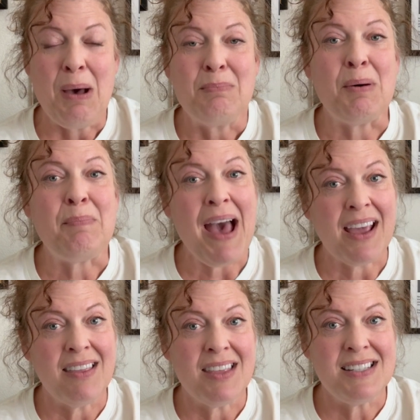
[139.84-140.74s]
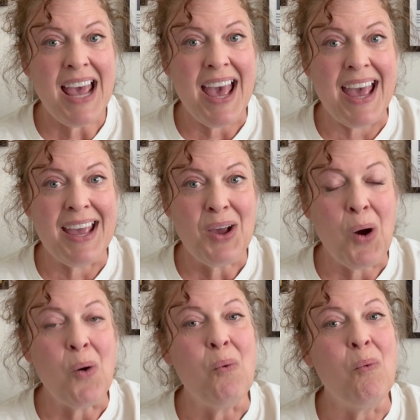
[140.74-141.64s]
But back in the day,
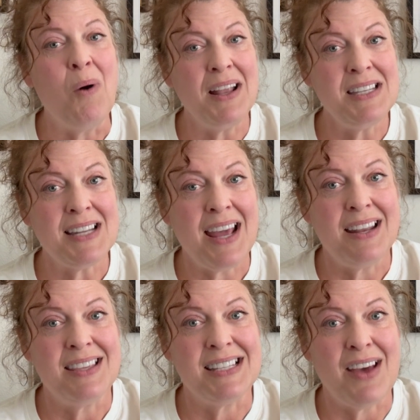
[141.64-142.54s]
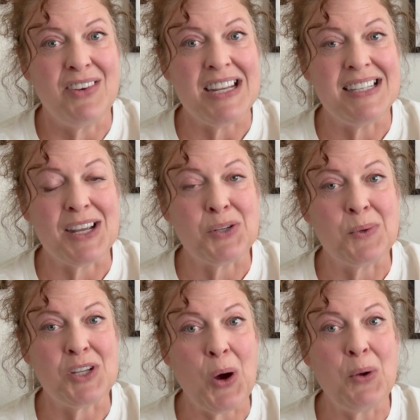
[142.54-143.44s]
one side of the 76
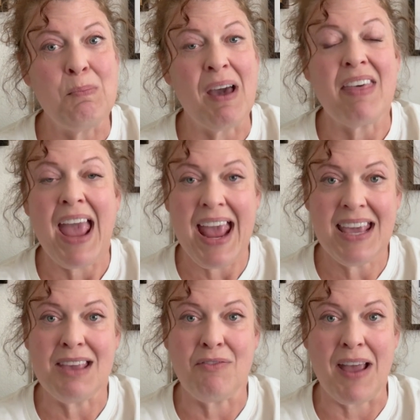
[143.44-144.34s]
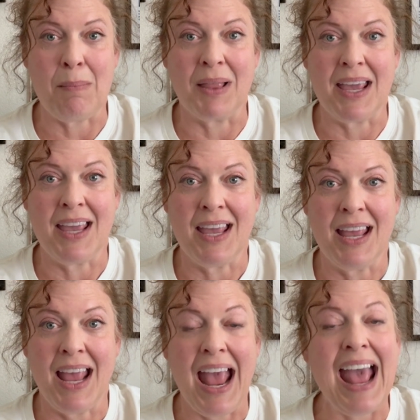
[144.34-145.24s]
was owned by the Hankey family
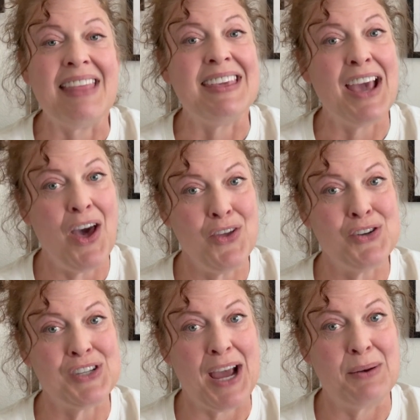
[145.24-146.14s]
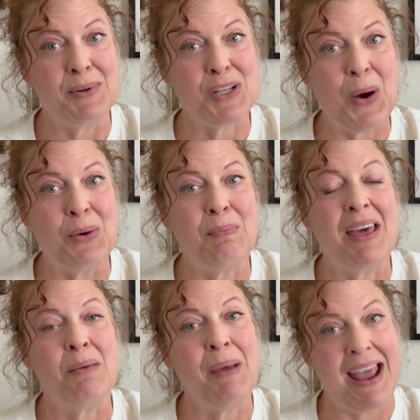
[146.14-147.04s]
and the other side was owned by
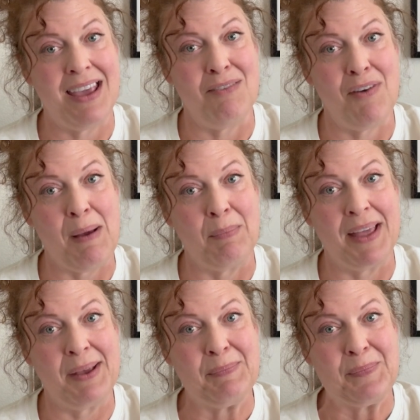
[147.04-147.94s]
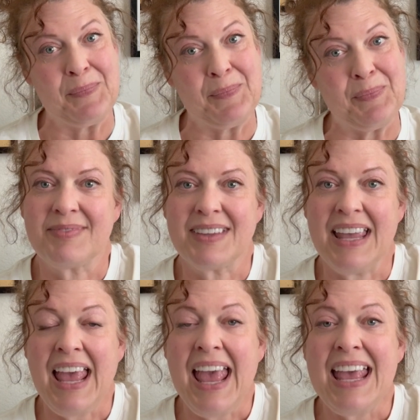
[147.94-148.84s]
the Pankey family.
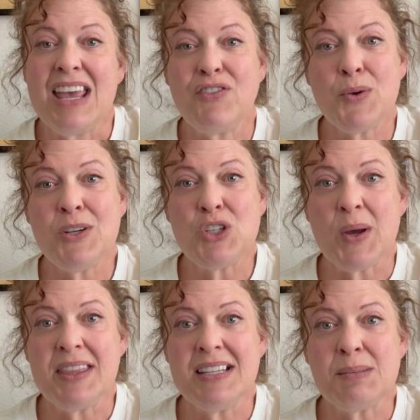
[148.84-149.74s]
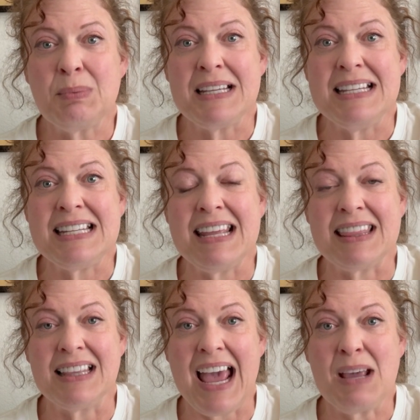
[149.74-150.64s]
If you enjoyed this, please hit
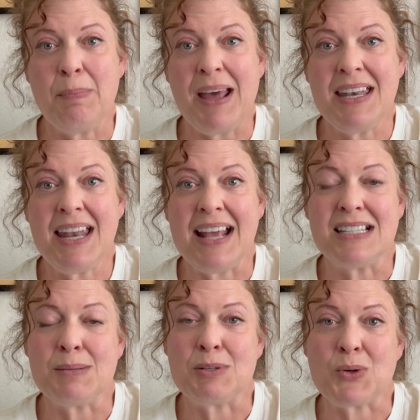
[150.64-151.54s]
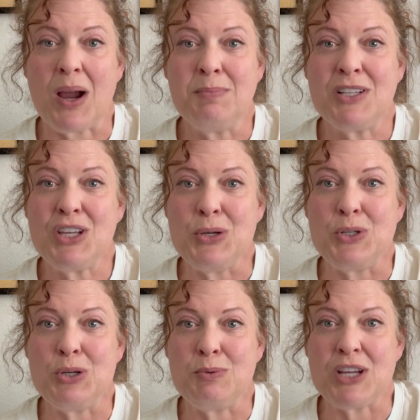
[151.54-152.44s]
the like button and subscribe to the
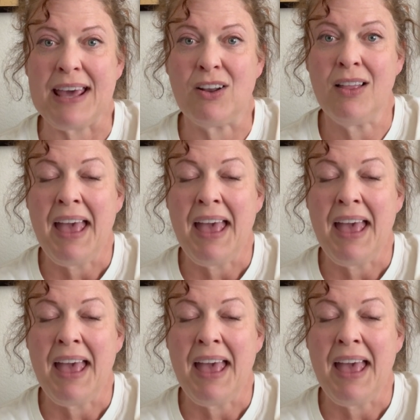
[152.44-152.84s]
YouTube channel.